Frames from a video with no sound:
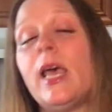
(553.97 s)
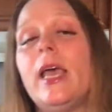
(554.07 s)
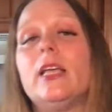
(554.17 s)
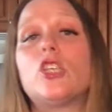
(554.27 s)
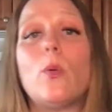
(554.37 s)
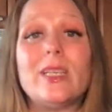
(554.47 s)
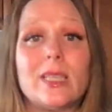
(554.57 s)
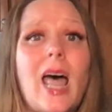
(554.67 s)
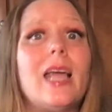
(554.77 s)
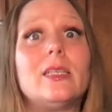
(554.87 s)
It's always
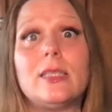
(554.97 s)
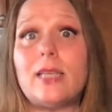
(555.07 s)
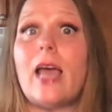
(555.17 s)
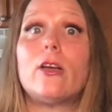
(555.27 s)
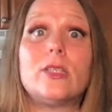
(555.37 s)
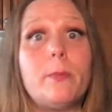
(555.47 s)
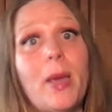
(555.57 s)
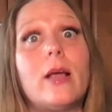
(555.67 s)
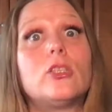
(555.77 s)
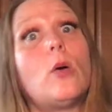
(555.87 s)
lions and tigers and
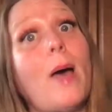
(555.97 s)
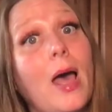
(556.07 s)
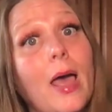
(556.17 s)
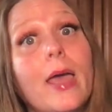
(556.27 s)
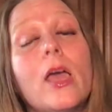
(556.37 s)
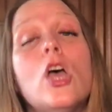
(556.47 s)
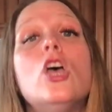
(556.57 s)
bears, oh my!